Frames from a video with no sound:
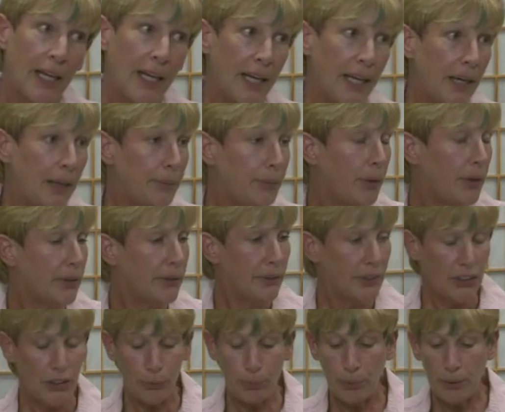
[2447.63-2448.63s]
And Mark,
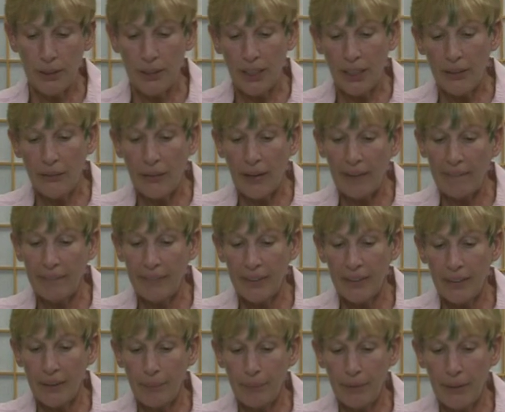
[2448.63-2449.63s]
would you put the
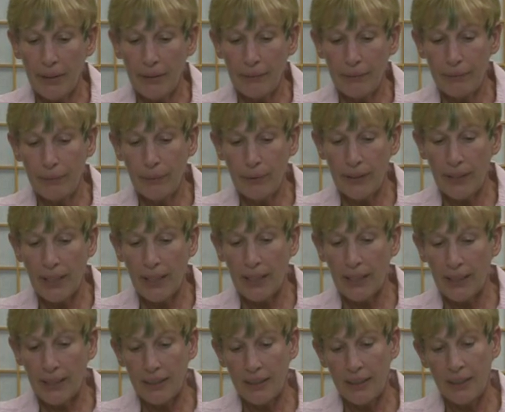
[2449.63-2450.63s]
graphic up there for the,
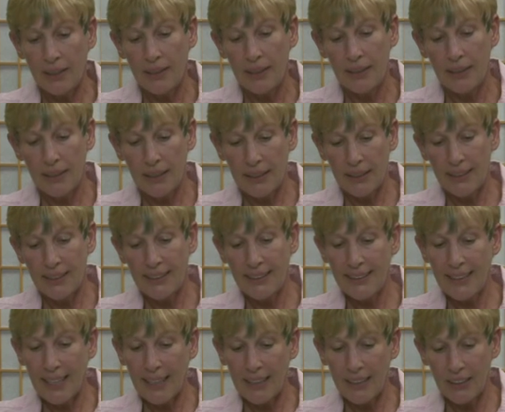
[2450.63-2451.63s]
the
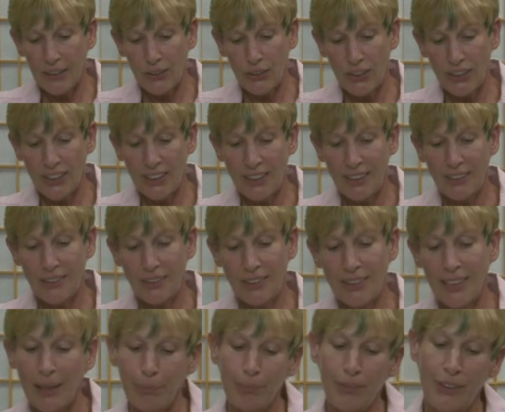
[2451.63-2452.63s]

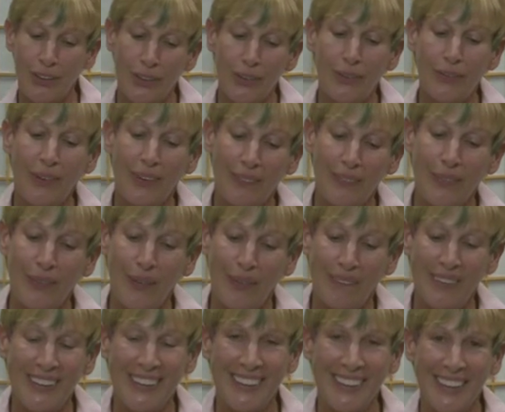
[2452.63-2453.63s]
step two of
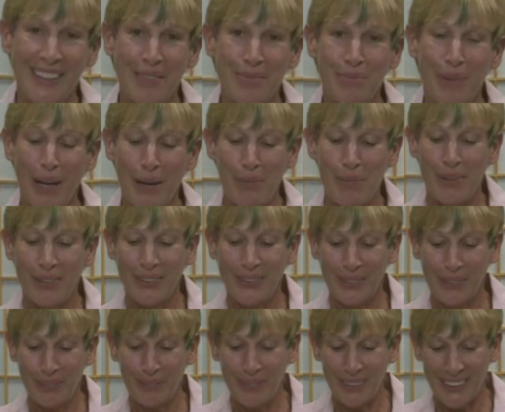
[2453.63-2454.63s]
12 in the Zen by Bill
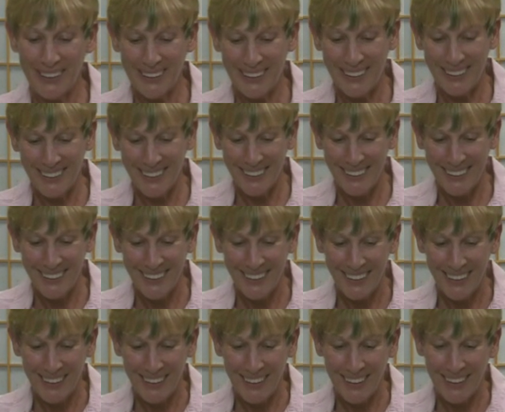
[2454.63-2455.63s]
Krumbein? Oh,
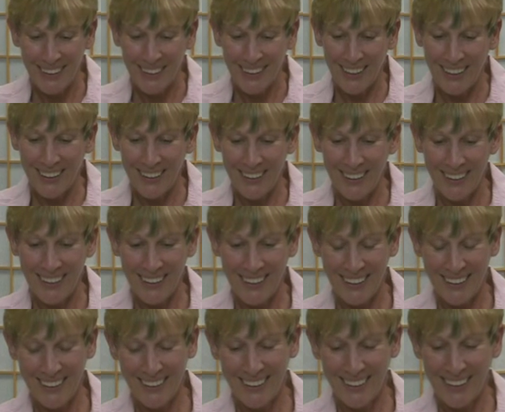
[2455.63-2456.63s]
shoot,
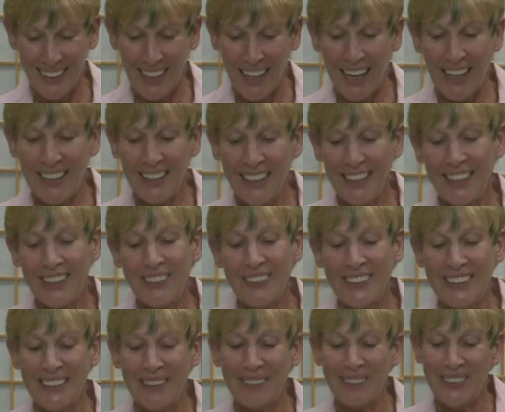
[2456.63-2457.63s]
I think it
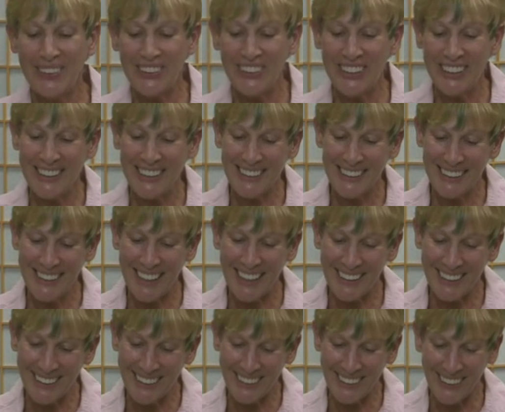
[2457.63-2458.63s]
was up there just a
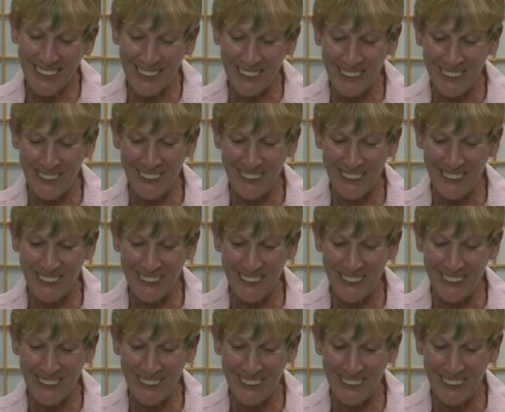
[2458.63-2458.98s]
second ago.